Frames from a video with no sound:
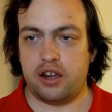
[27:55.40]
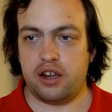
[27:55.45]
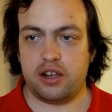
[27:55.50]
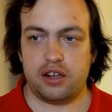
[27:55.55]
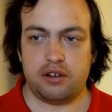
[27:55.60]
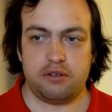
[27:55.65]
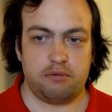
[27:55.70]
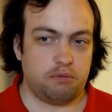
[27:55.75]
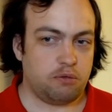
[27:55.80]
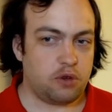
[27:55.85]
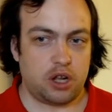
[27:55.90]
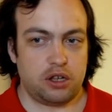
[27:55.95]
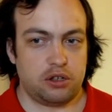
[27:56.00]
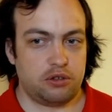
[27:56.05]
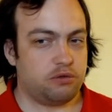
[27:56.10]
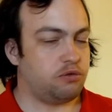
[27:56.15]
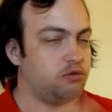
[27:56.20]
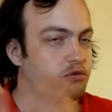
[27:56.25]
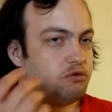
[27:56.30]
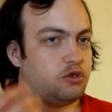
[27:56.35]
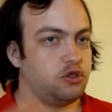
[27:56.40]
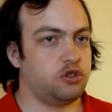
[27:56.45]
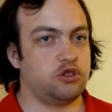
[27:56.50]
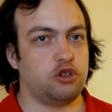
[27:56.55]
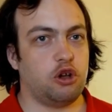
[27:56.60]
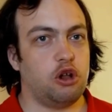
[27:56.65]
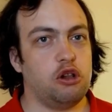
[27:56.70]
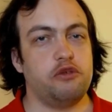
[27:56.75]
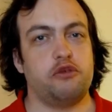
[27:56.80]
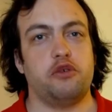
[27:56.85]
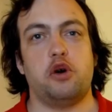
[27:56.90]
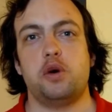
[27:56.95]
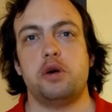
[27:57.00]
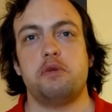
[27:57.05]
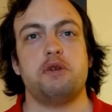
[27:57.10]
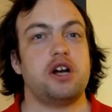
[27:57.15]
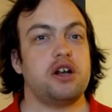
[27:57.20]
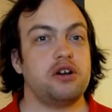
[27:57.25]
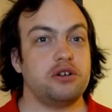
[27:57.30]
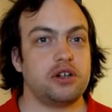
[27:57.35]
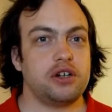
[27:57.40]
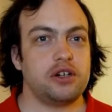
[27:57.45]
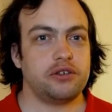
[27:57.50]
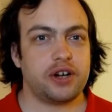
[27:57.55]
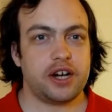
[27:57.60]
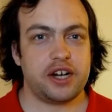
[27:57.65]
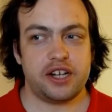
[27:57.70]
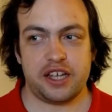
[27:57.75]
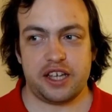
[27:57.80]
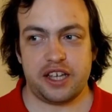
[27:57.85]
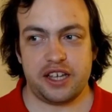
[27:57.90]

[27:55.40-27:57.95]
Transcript: and, well, solve OMR already.